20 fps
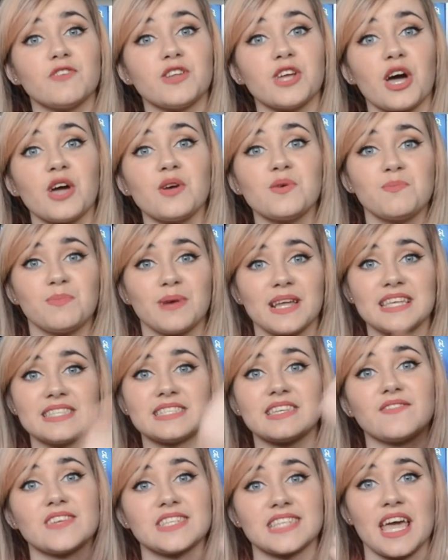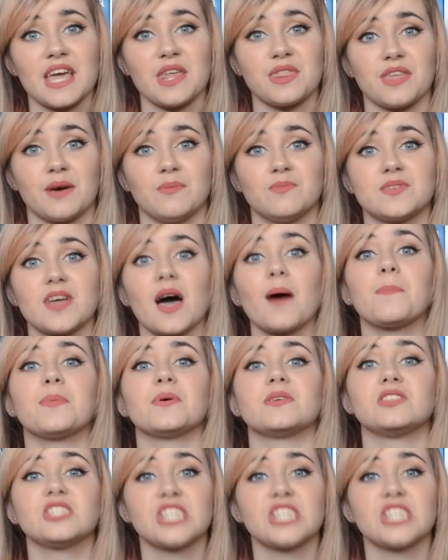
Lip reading: video, please give it a thumbs up.